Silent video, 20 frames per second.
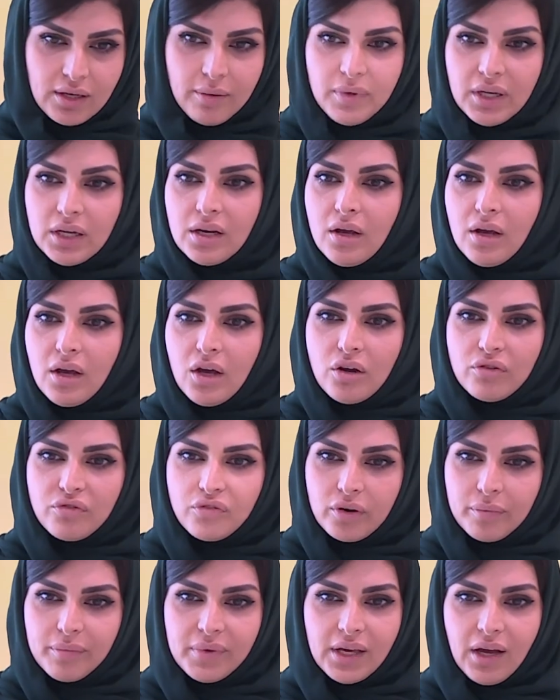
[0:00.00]
I mean,
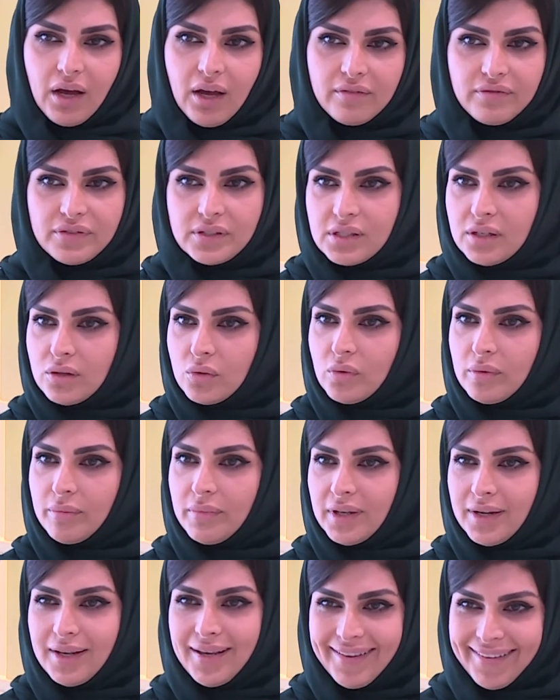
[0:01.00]
for me, I've seen
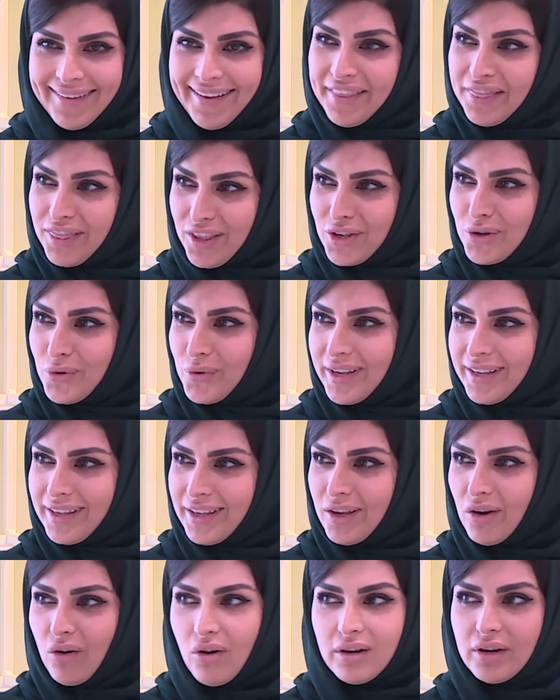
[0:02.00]
women in the
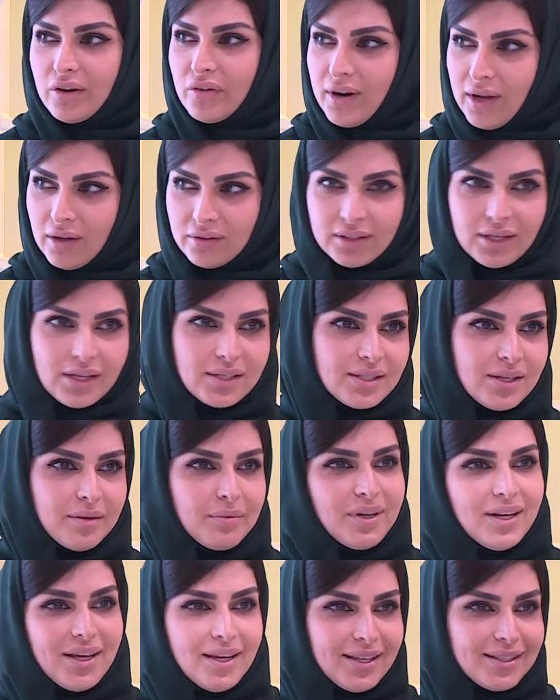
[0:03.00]
UAE all around us. I
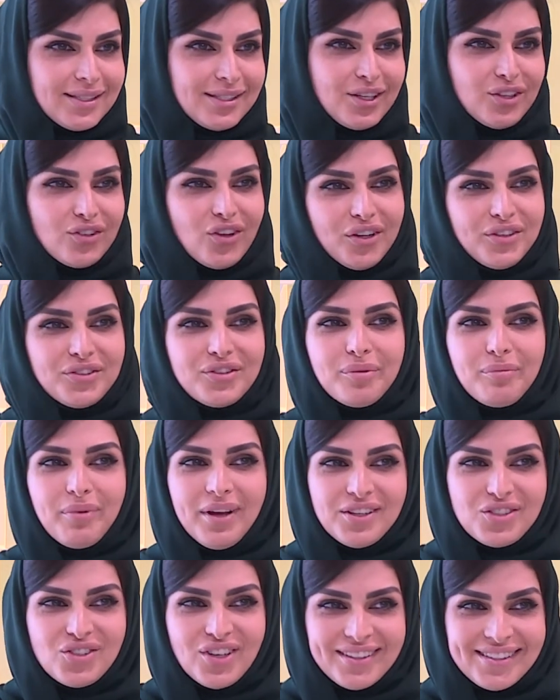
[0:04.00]
mean, I can see Dr.
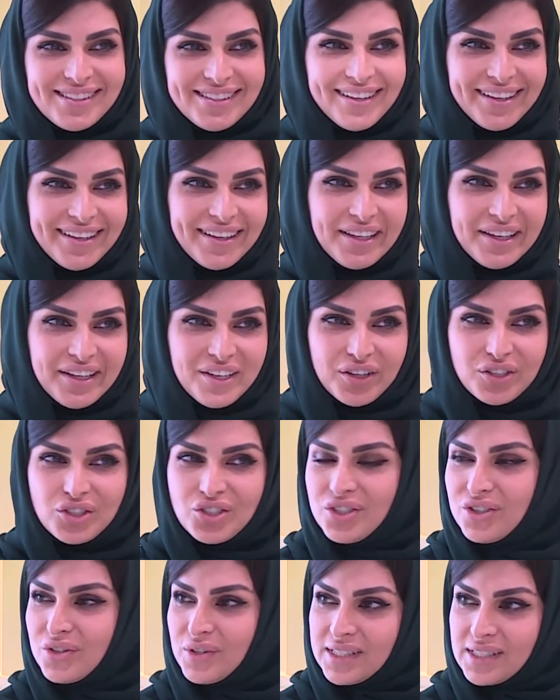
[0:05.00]
Bahjat sitting here.
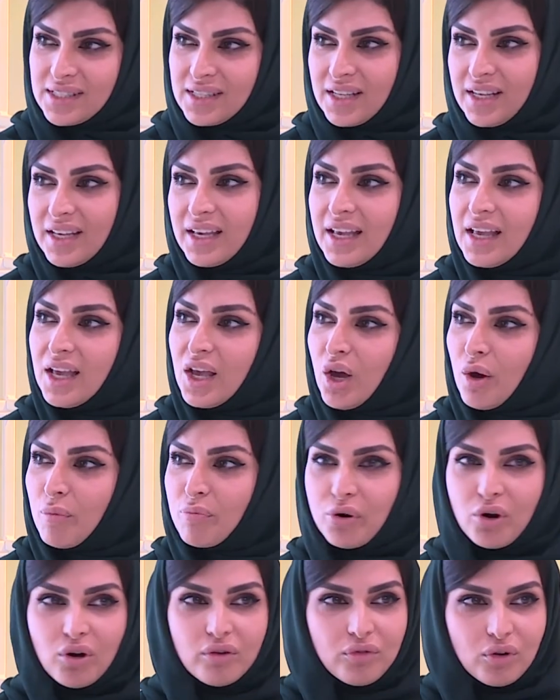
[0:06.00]
She was the
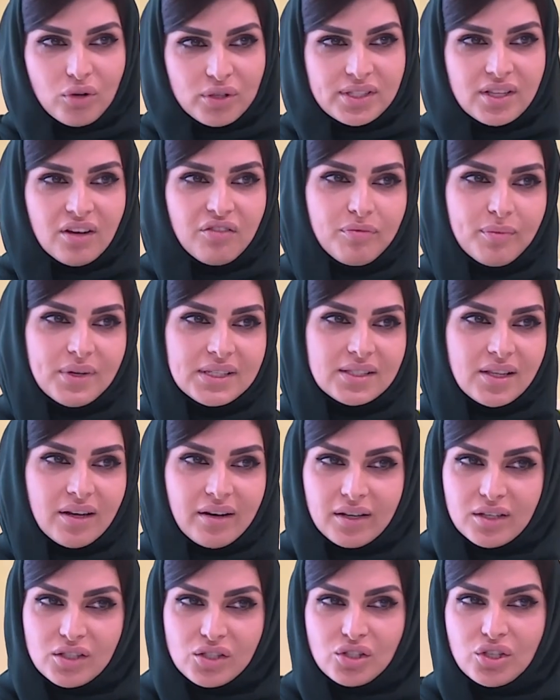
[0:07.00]
provost of Masdar
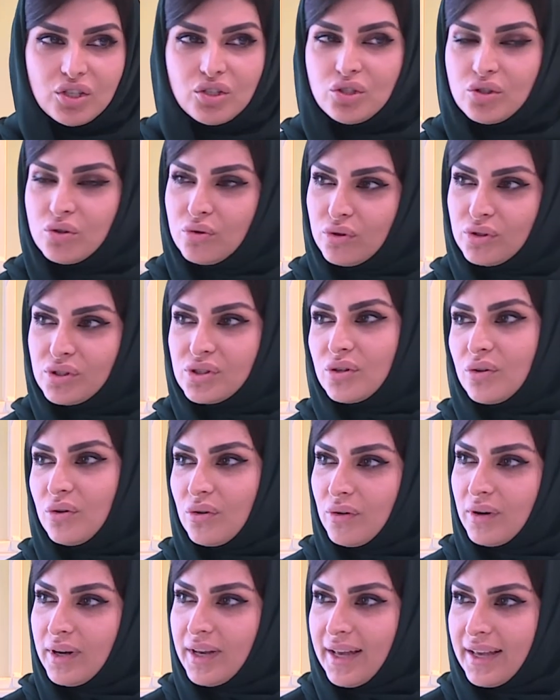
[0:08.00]
Institute,
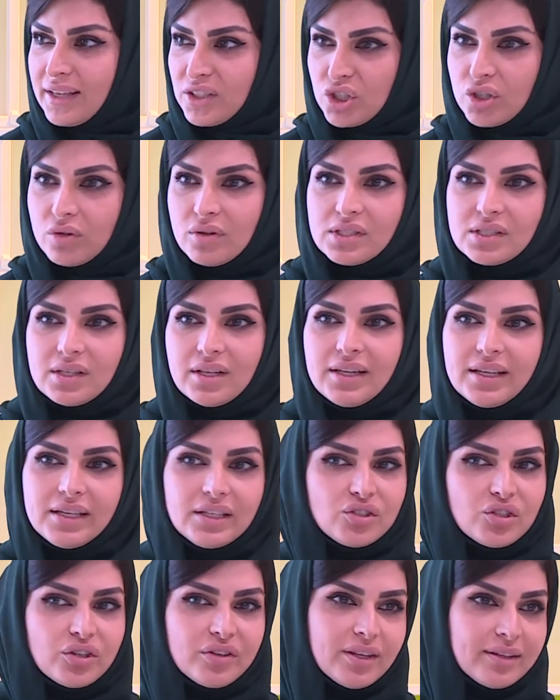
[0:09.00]
so she was a
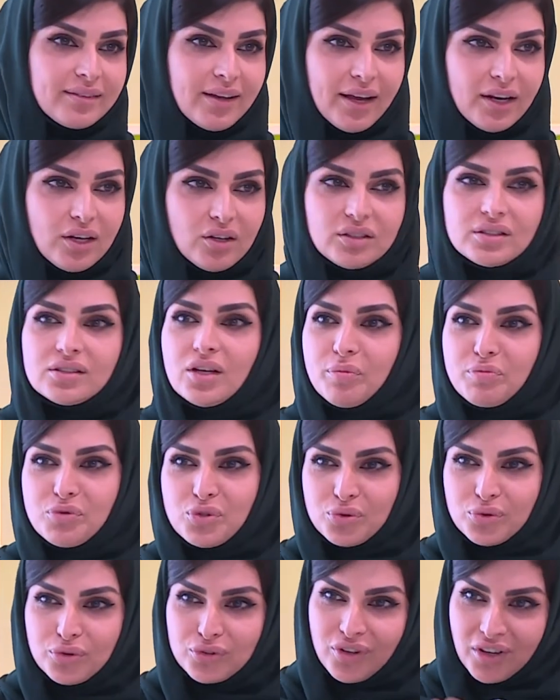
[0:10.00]
leader that I looked up
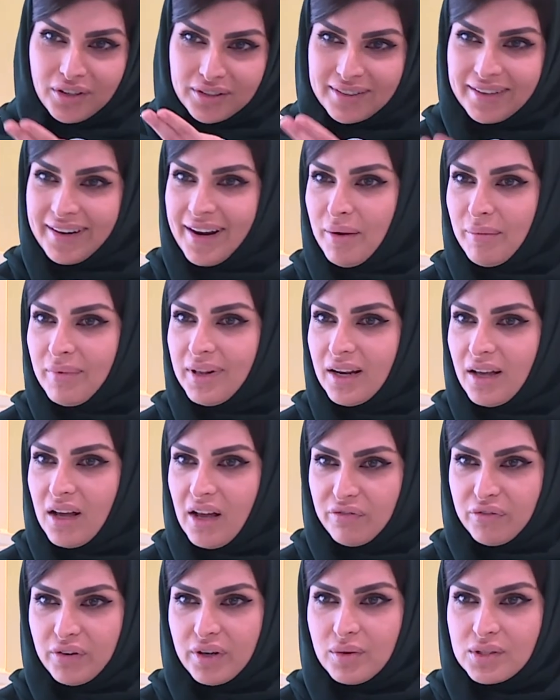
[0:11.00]
to. Dr. Amal
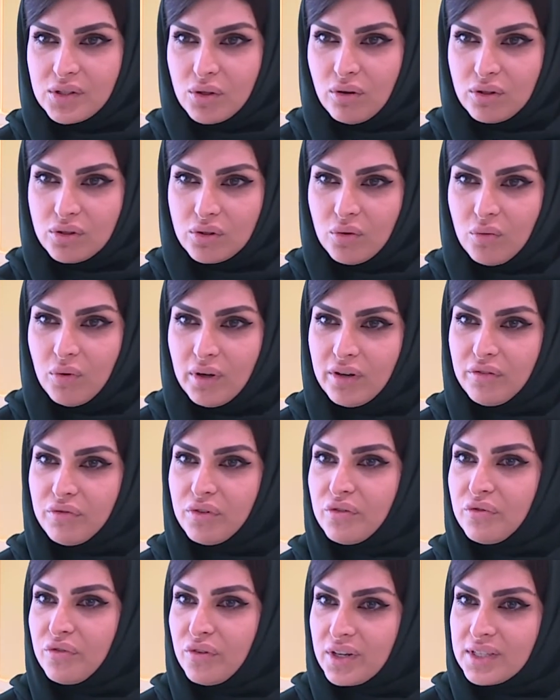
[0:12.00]
Ghafri was also one of
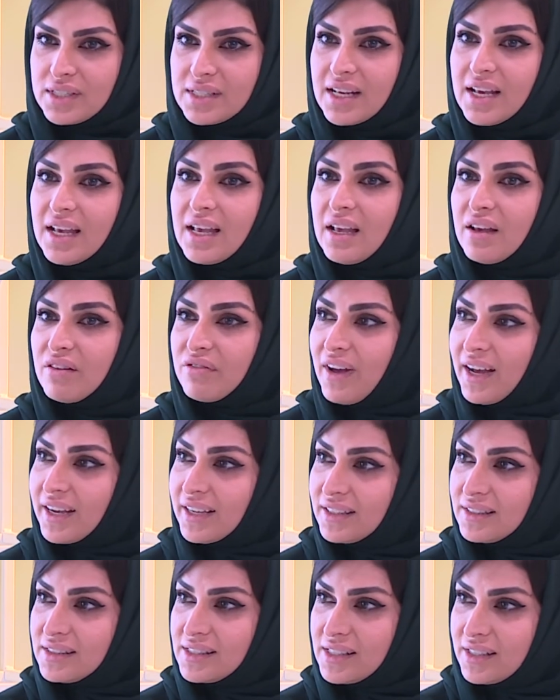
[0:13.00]
the first
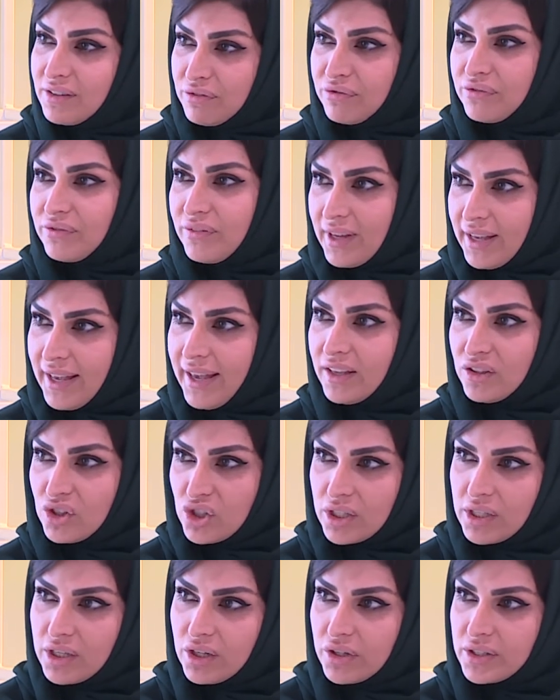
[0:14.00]
faculty
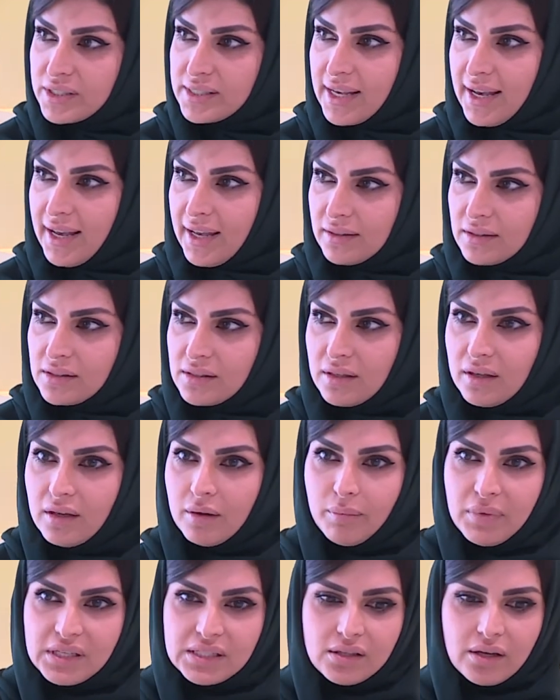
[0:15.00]
engineers at
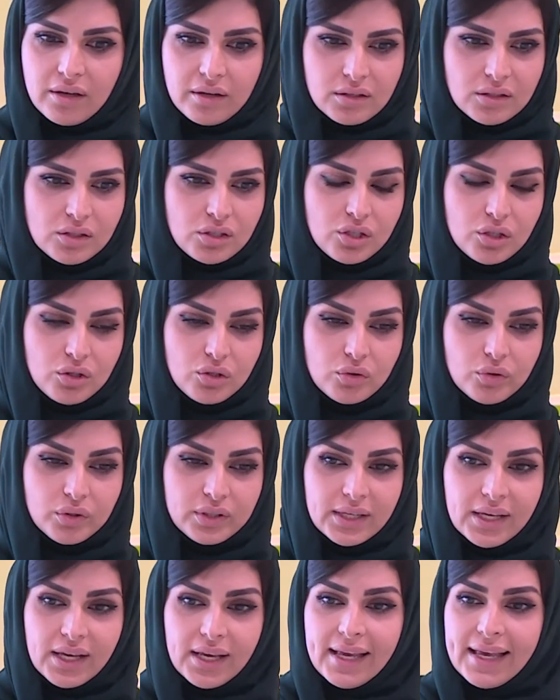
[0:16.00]
Masdar Institute.
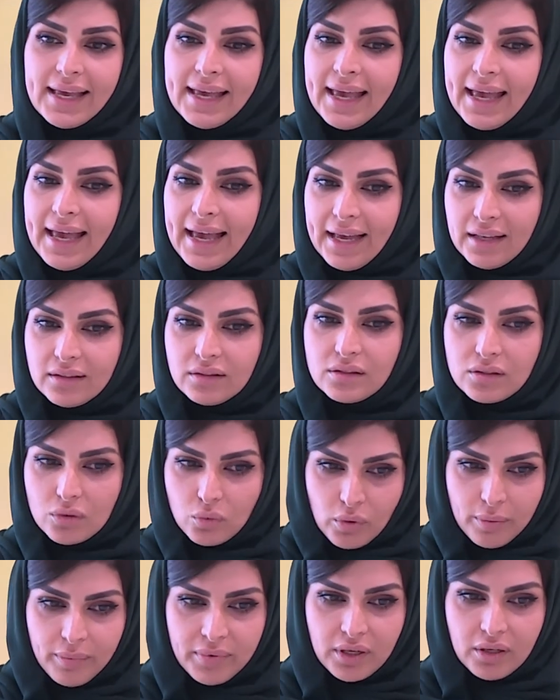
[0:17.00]
And
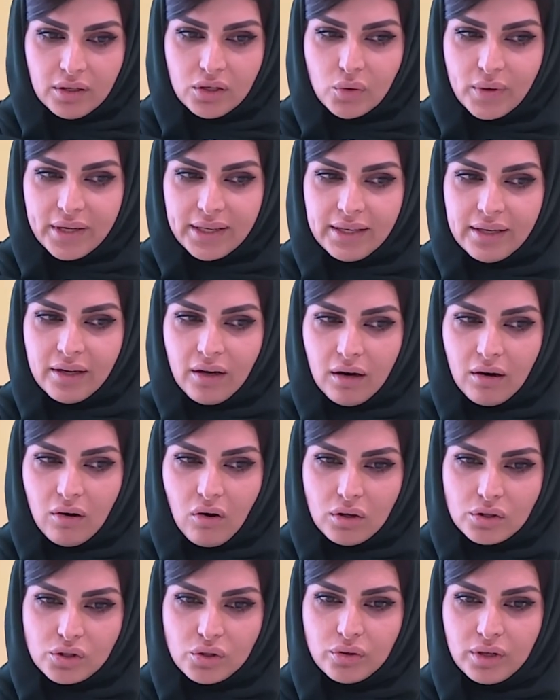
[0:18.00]
women in UAE are
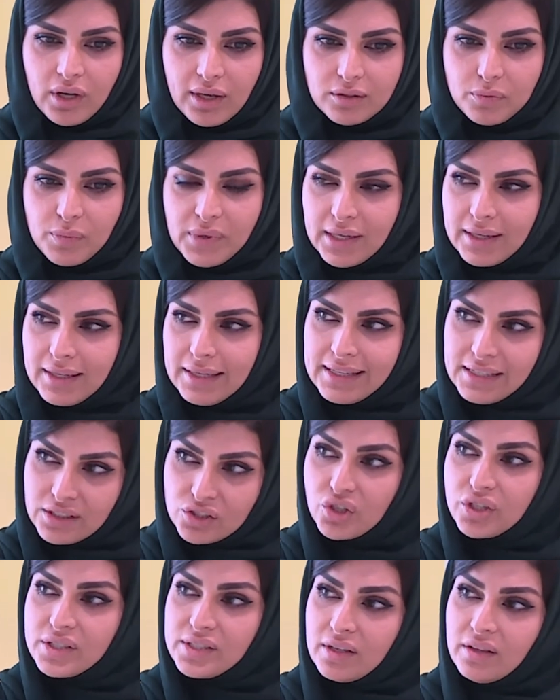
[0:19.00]
also not being
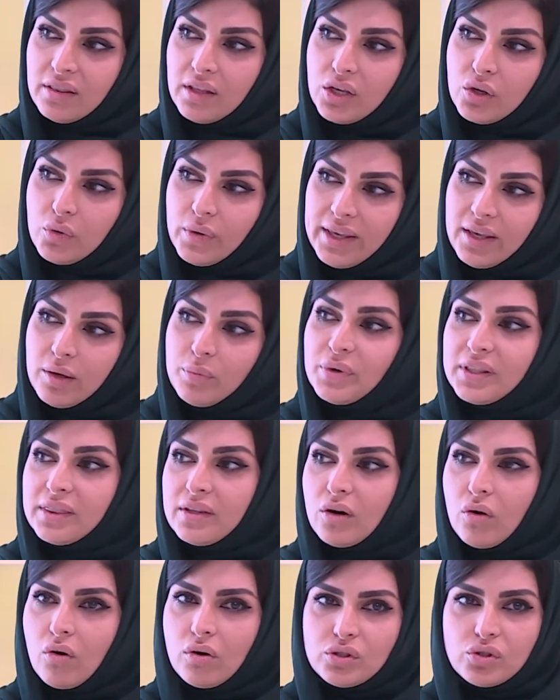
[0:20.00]
leaders in the UAE, but
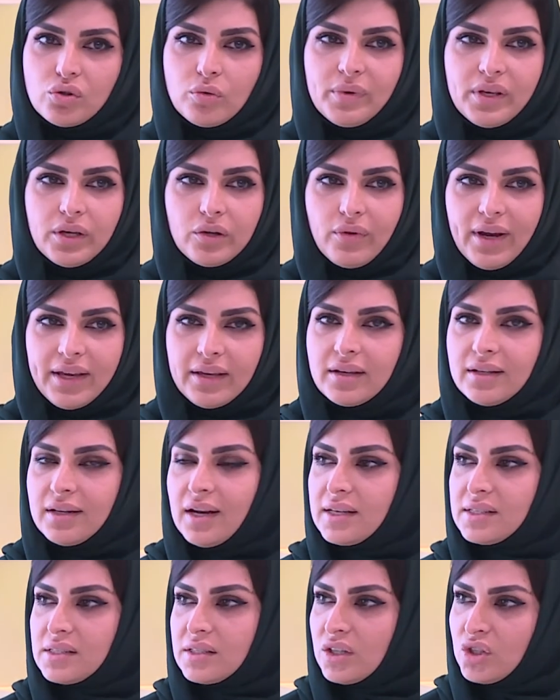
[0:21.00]
they're also being
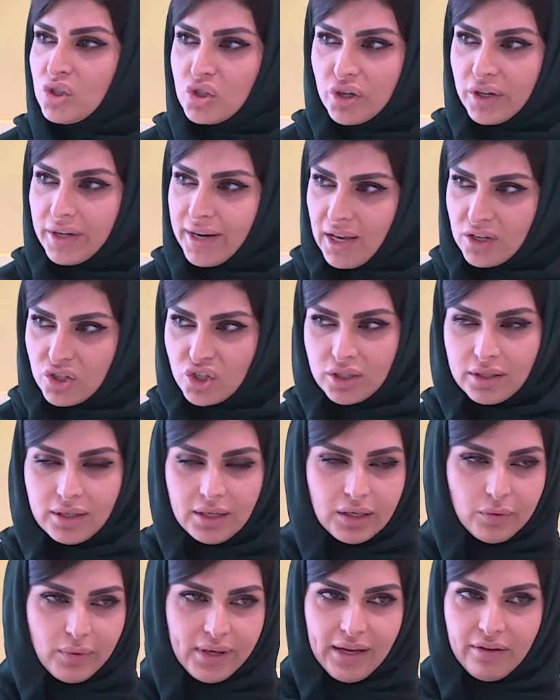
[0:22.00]
recognized
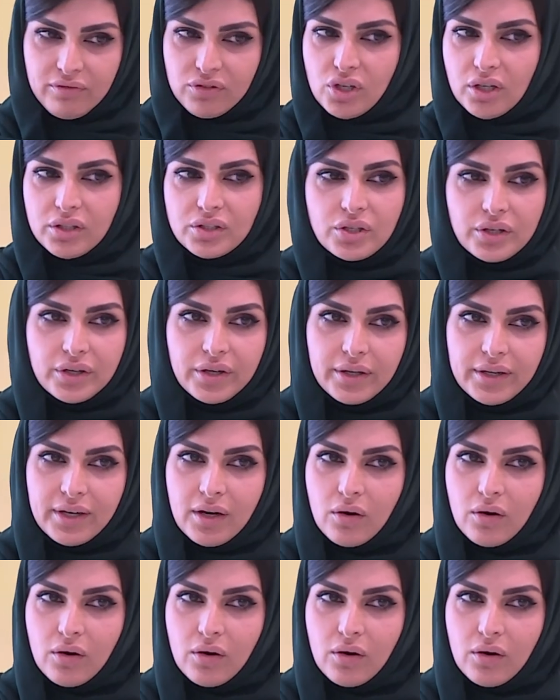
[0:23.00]
internationally. We have Dr.